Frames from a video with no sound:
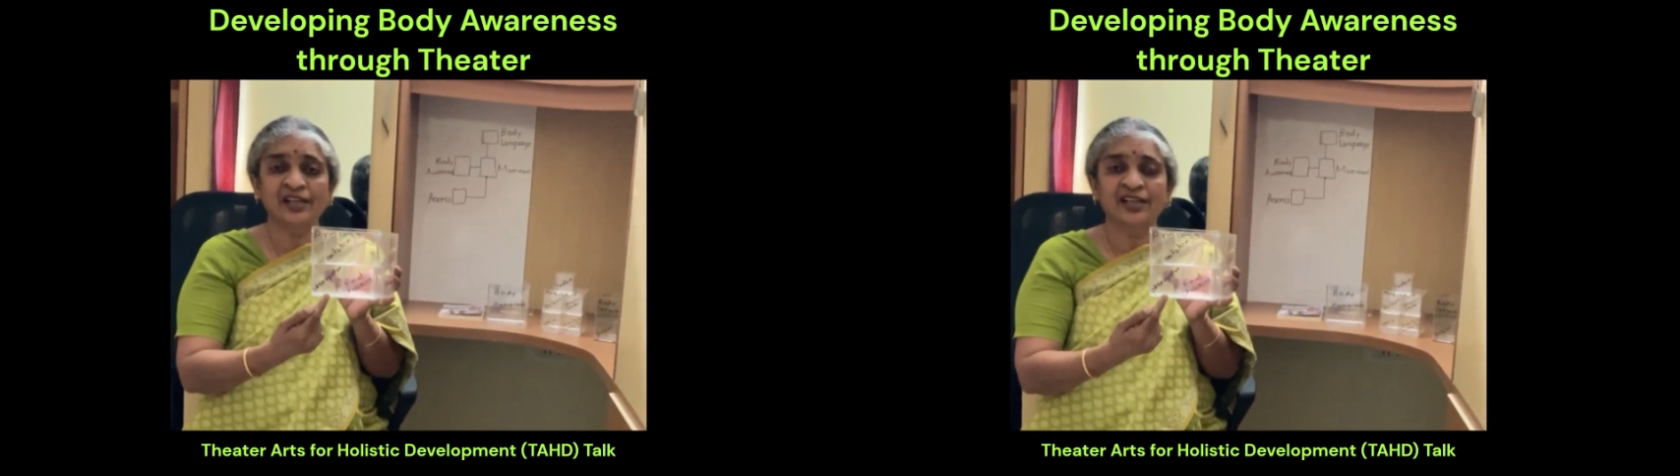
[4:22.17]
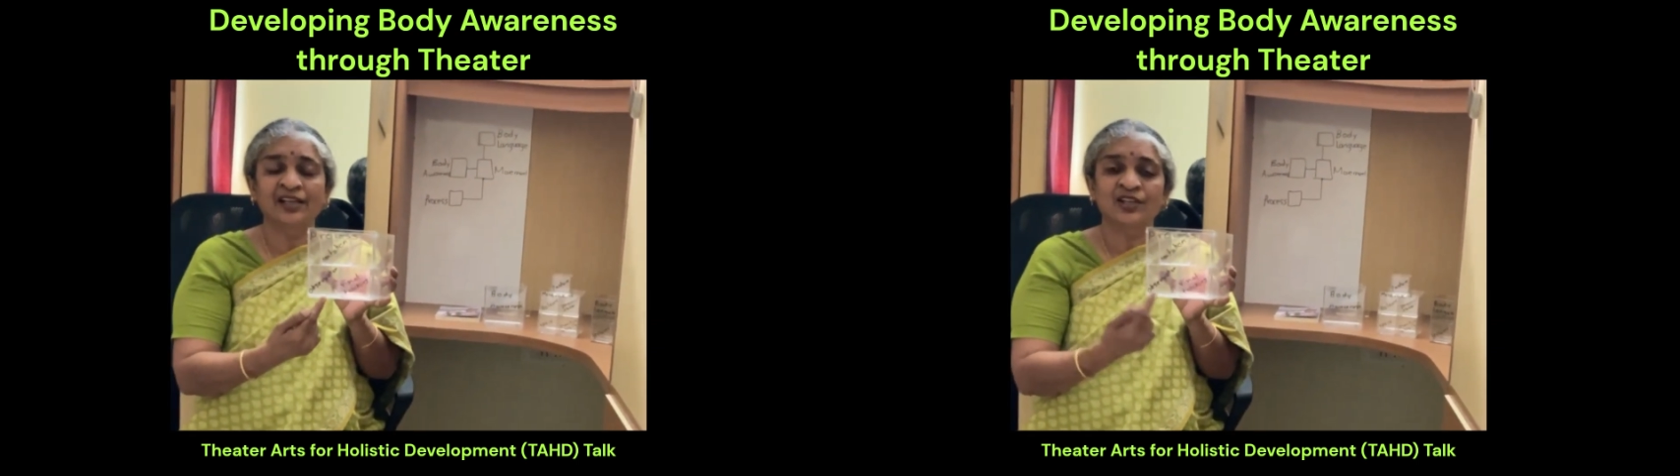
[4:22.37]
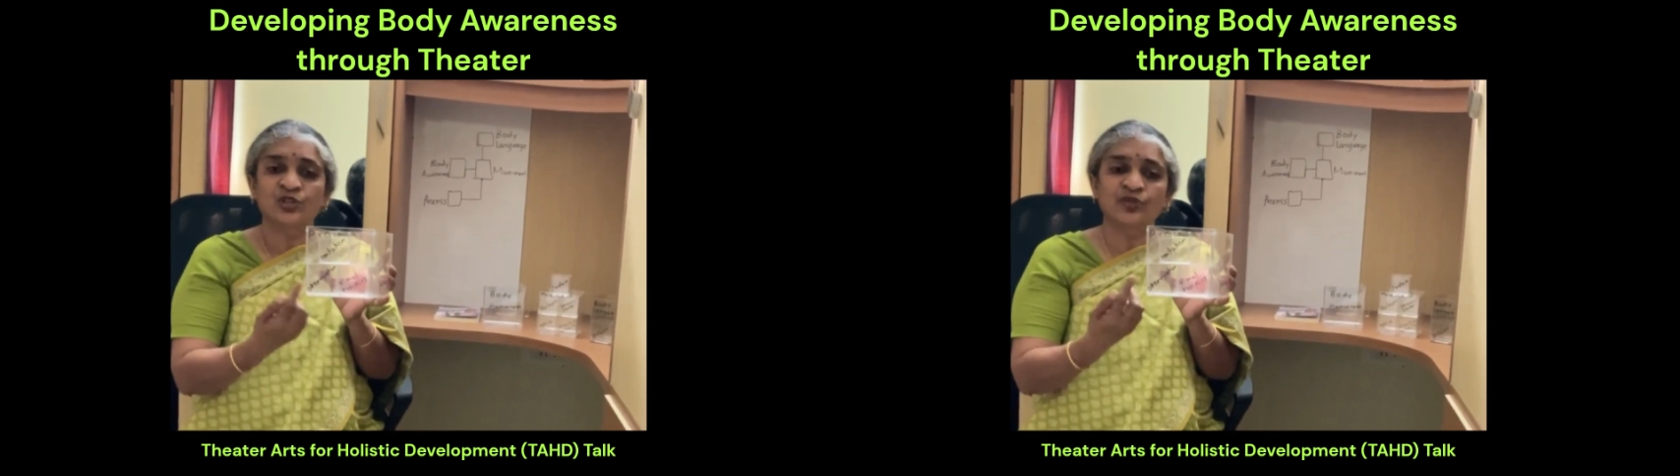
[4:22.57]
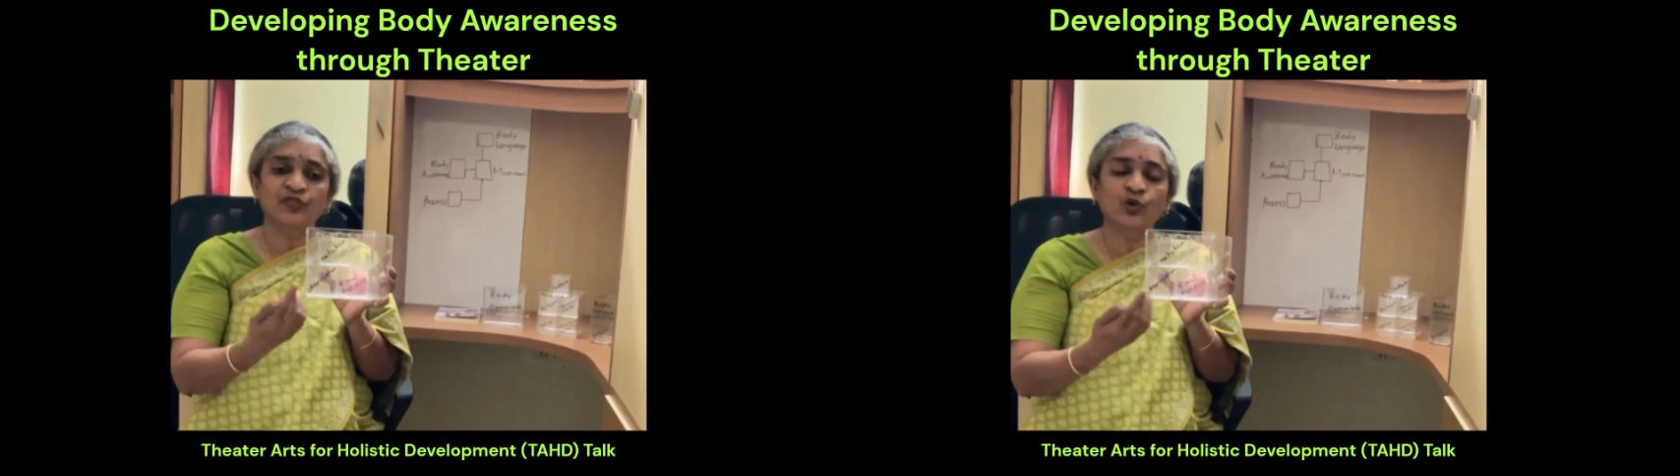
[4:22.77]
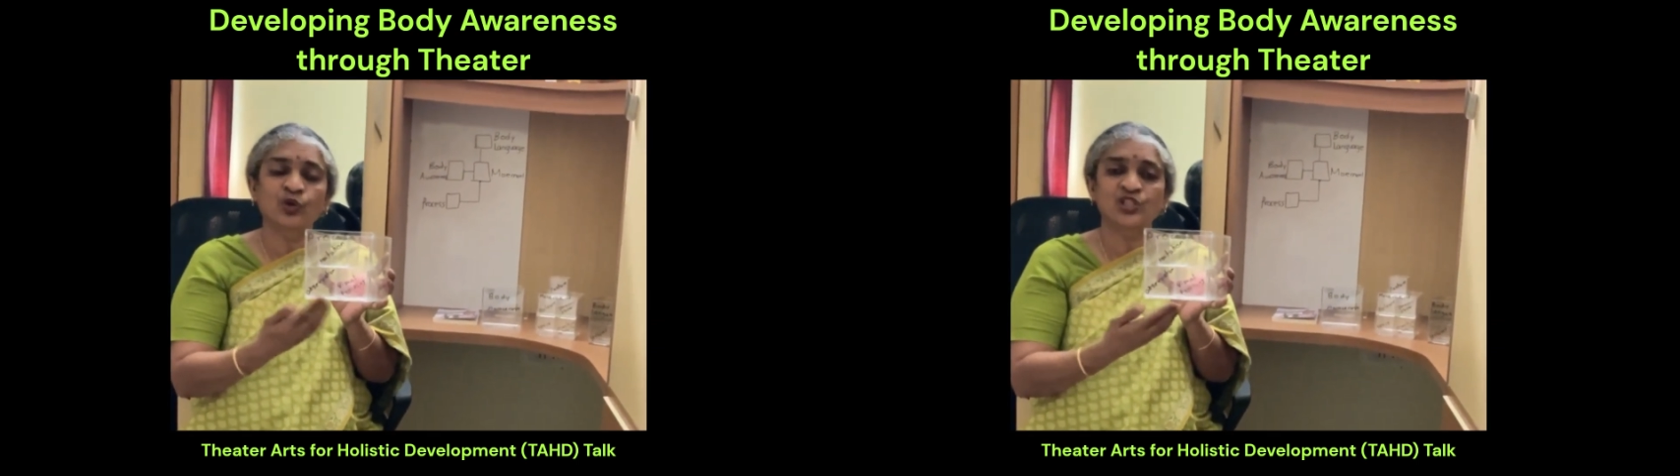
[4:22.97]
So we've
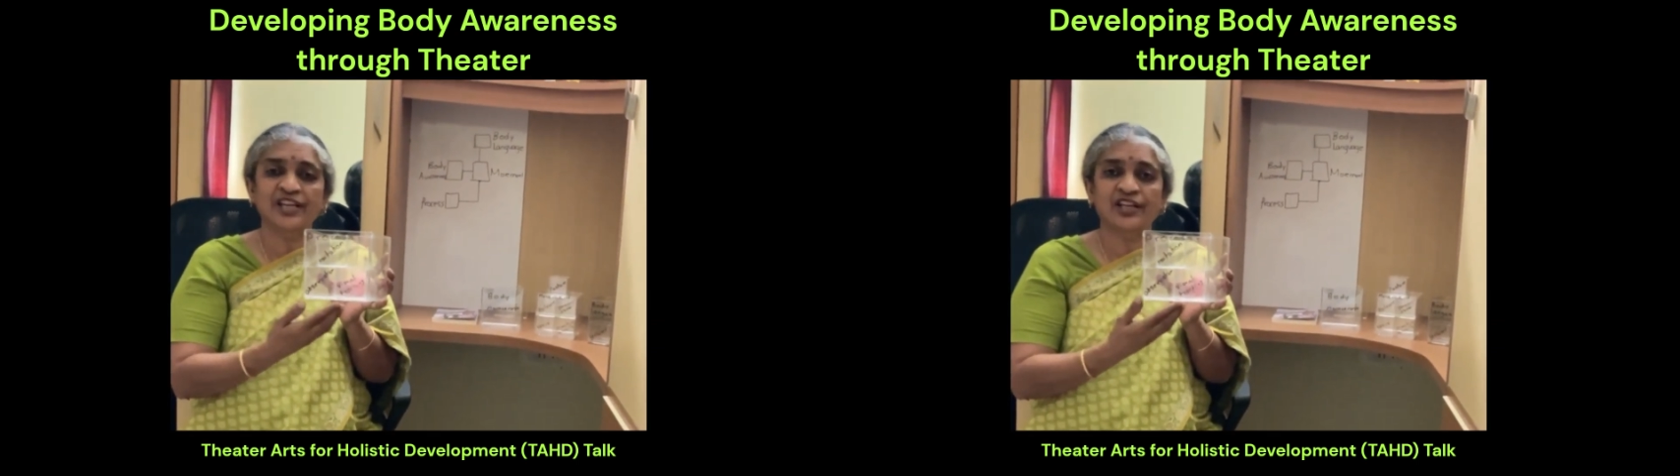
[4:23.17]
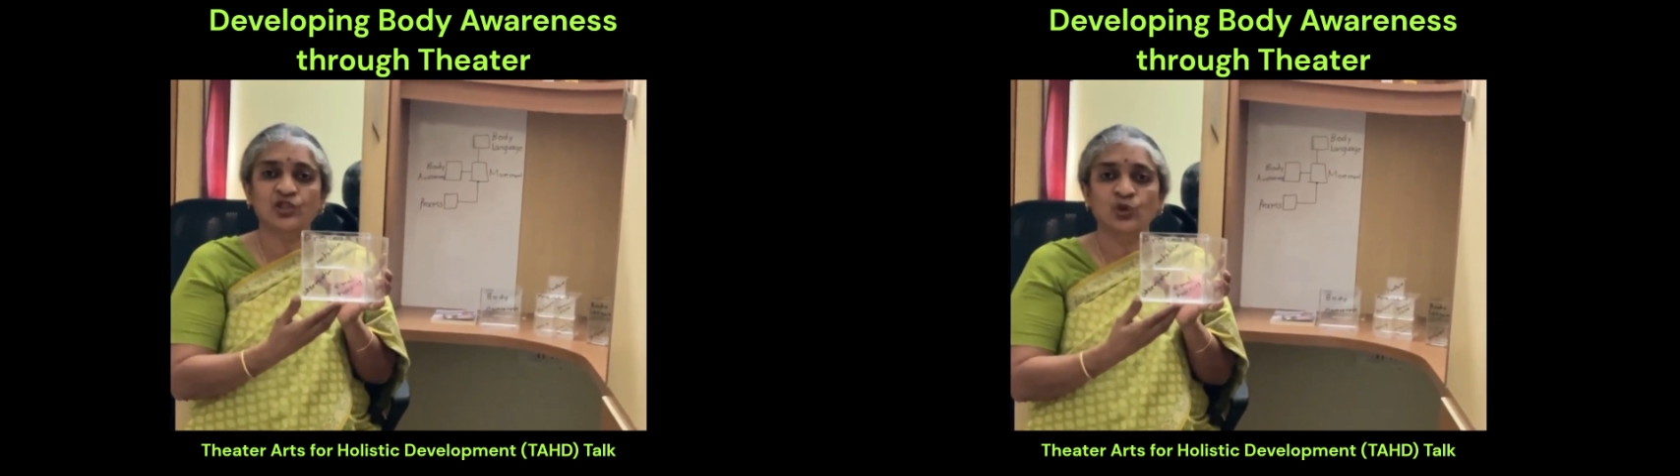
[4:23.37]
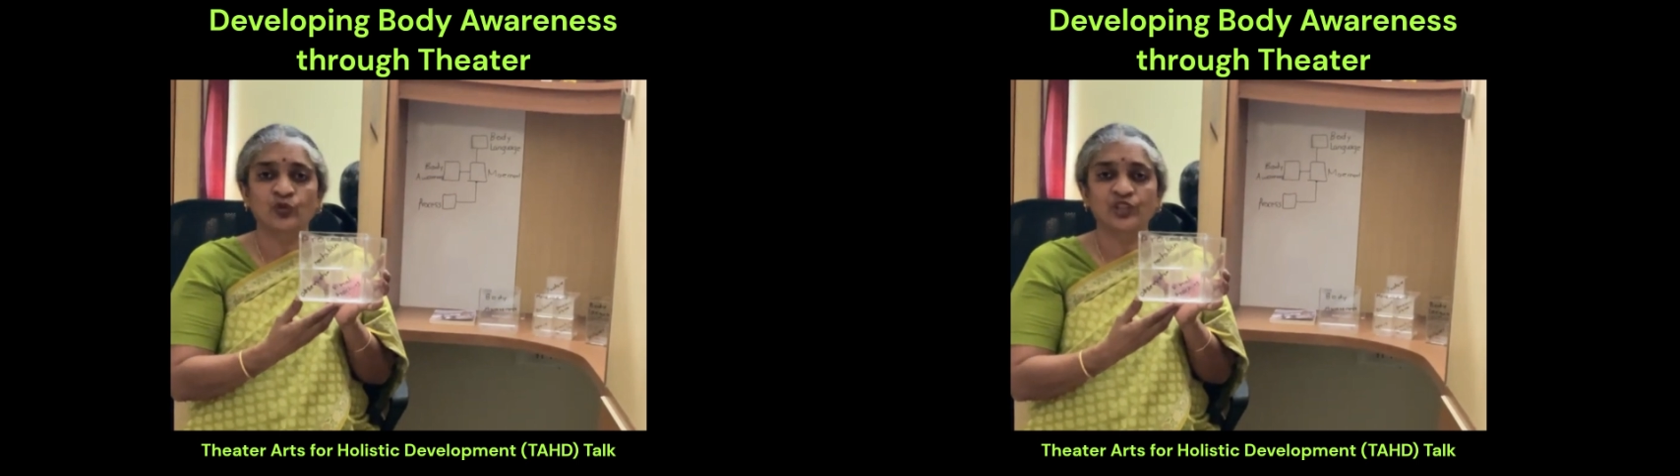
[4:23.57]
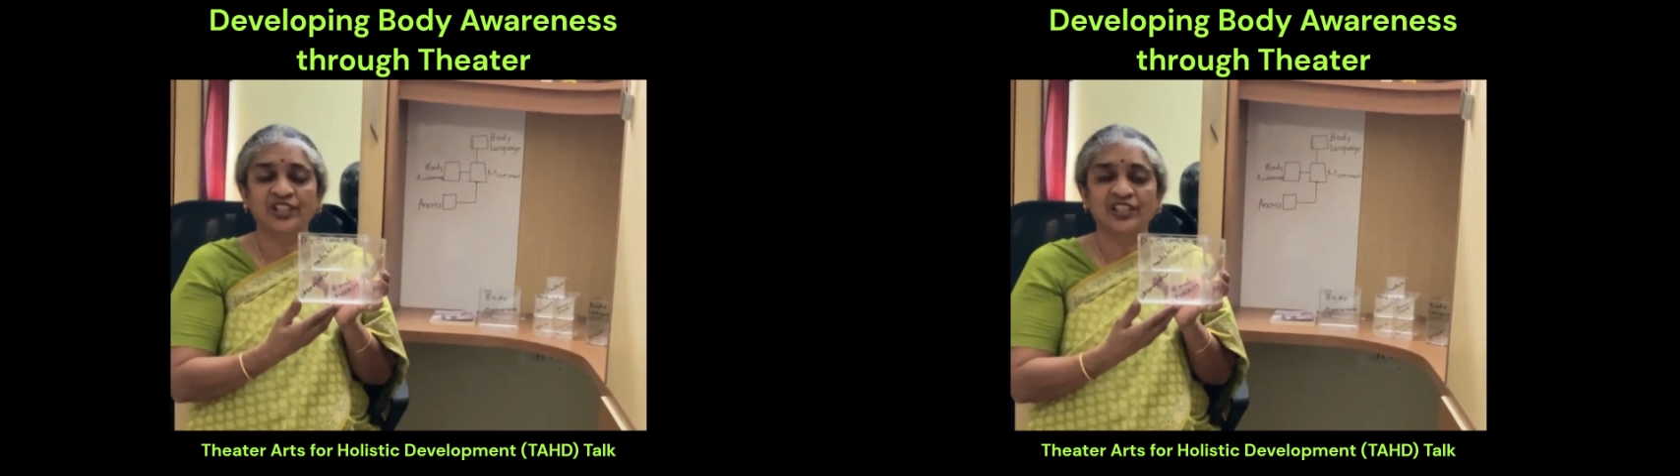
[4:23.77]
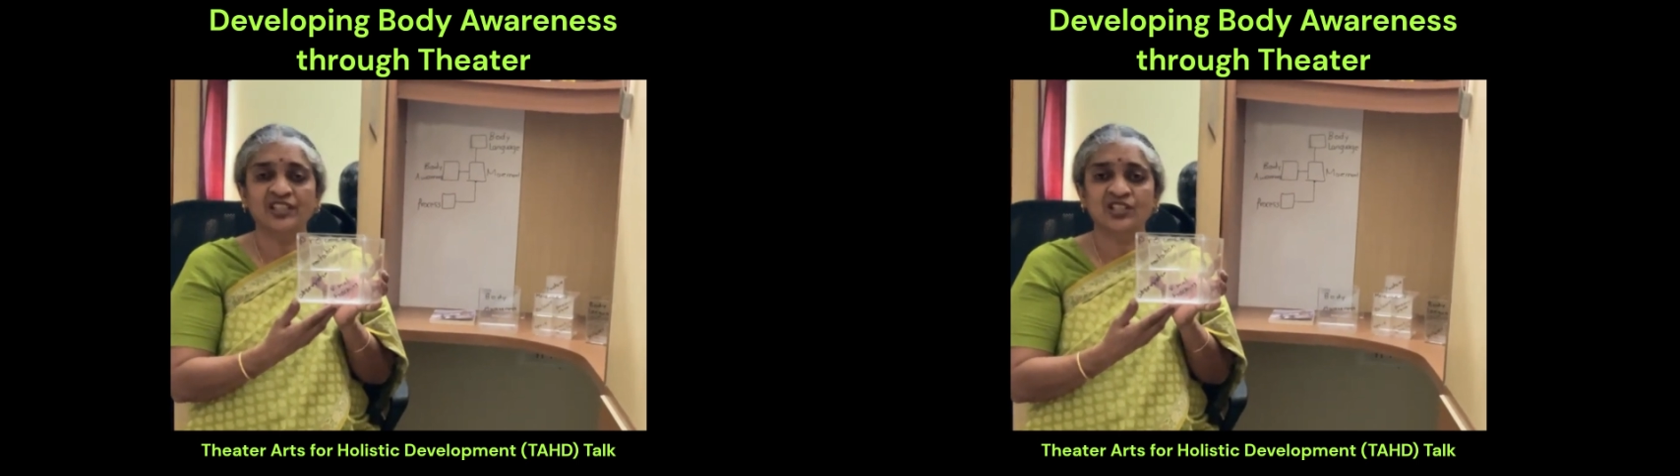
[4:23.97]
noticed that over the
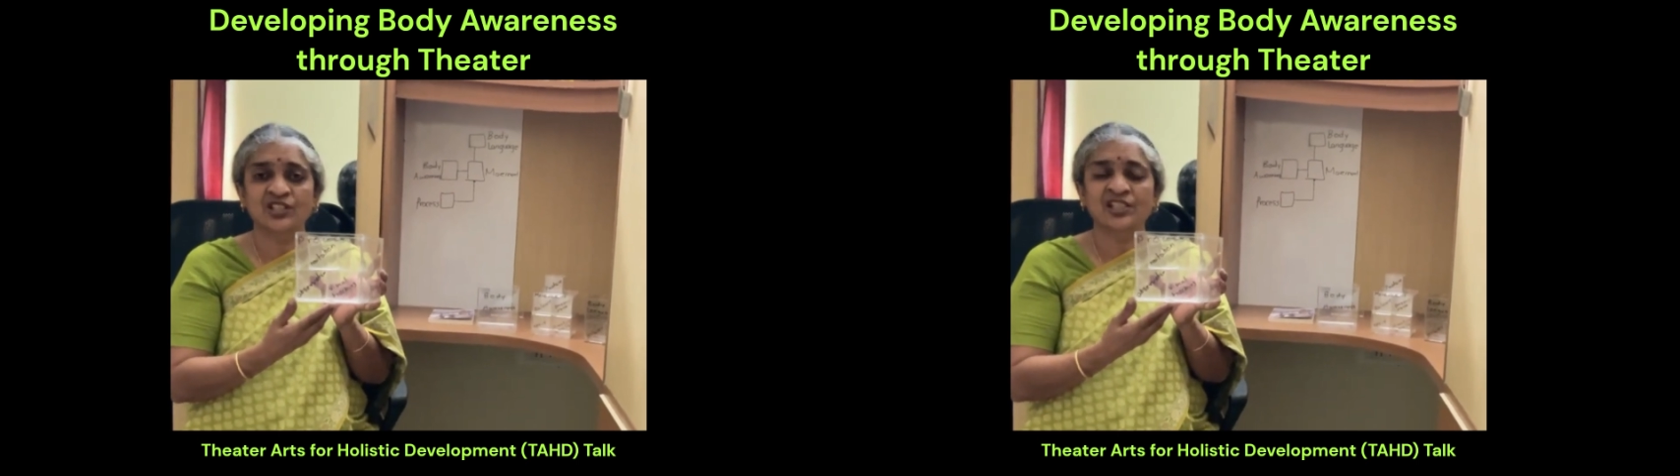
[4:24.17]
years,